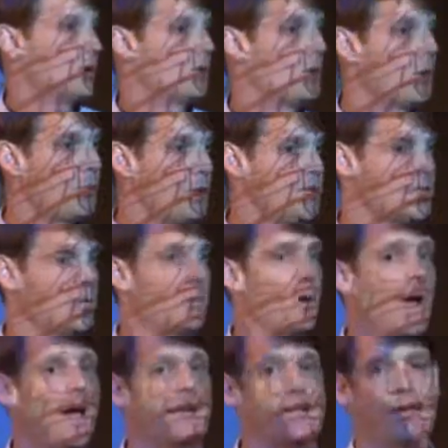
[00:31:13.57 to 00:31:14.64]
Don't be
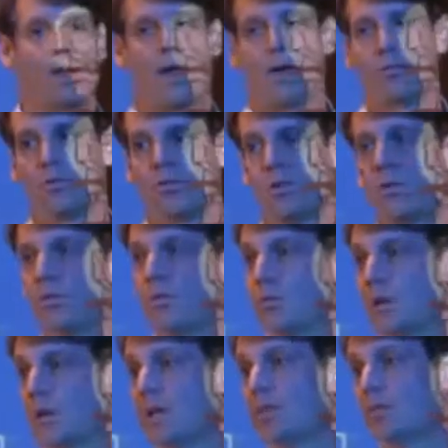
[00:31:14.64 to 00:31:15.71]
surprised in the afternoon if
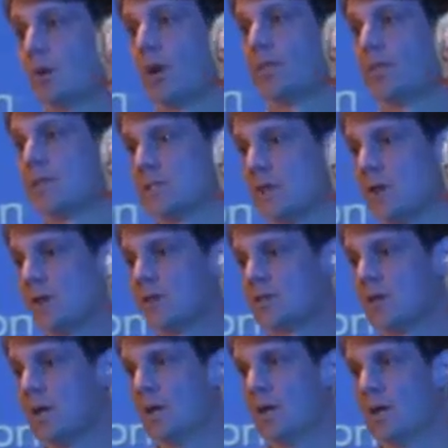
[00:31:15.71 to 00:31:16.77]
we get you on the stairs
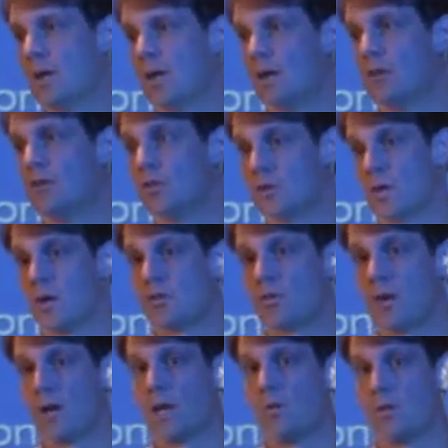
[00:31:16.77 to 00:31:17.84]
and do stair
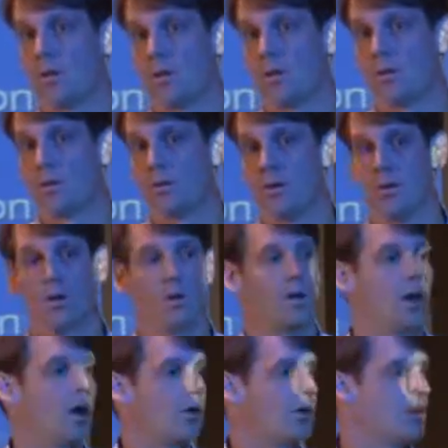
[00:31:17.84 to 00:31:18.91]
training with
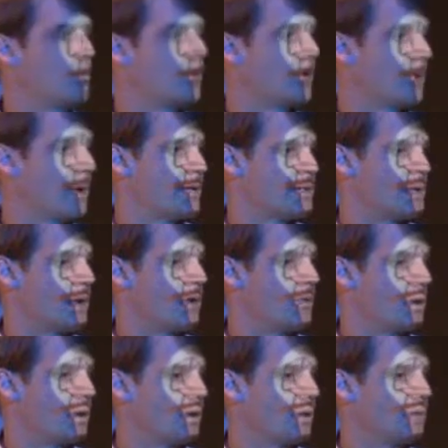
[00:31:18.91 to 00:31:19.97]
you. You'll progress that
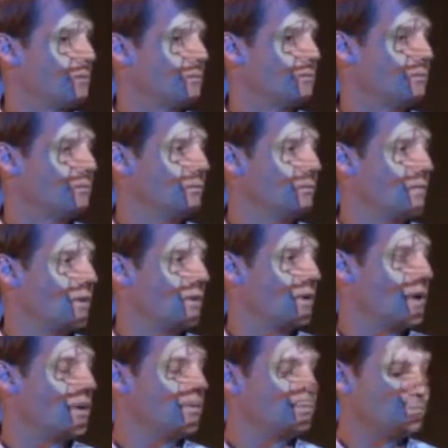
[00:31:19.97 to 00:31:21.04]
quickly.
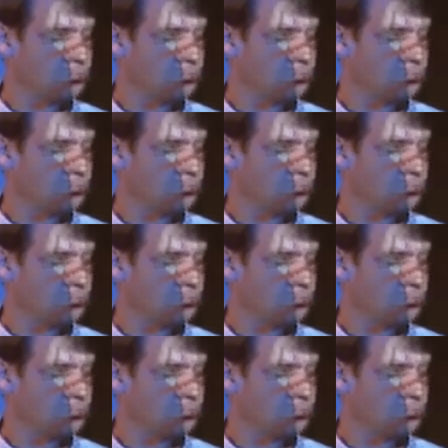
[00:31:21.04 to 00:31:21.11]
Okay?